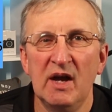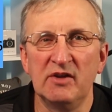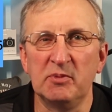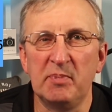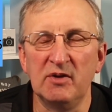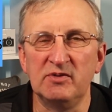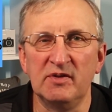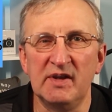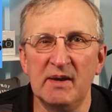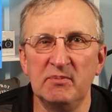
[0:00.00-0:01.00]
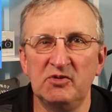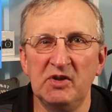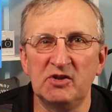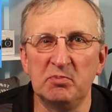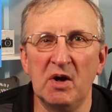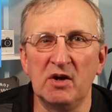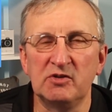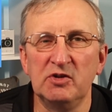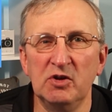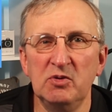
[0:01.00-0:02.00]
as opposed to the M6
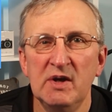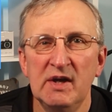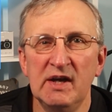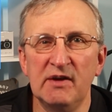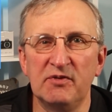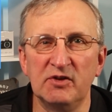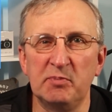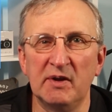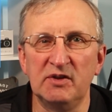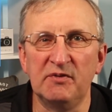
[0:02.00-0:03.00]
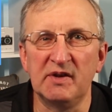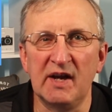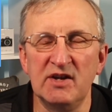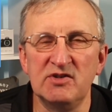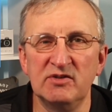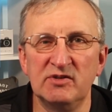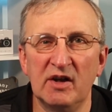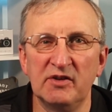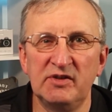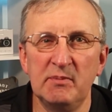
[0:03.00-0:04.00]
Mark II if the specifications
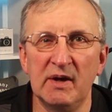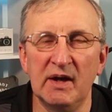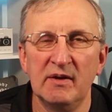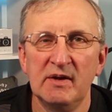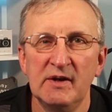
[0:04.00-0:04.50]
are similar.